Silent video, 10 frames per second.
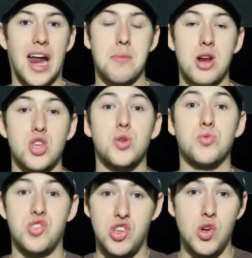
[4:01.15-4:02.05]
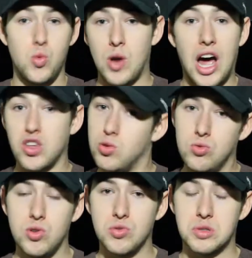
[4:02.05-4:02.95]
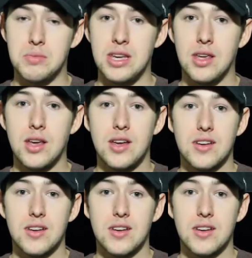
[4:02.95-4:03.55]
God, I'm going to use you, not you use me.